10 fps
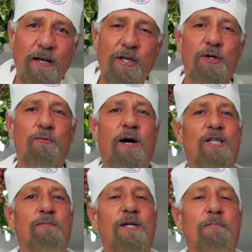She
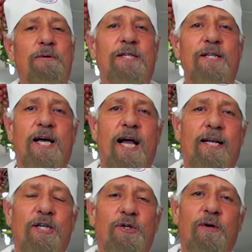wants me to put the
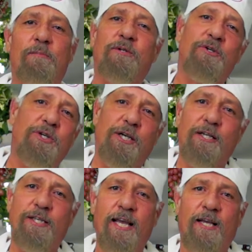tiny shrimps so she
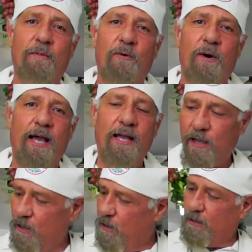can take them away.
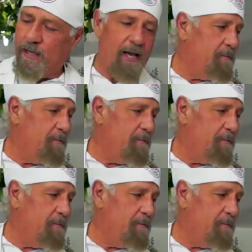Okay,